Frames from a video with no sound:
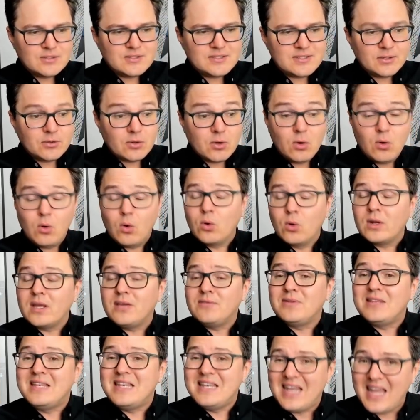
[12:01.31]
zero or
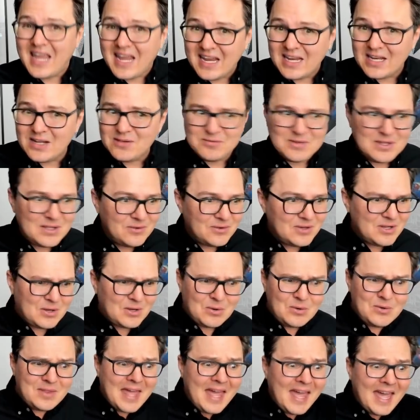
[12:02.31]
even negative yielding.
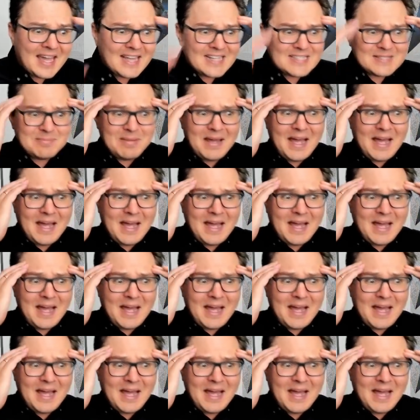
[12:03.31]
Who the heck is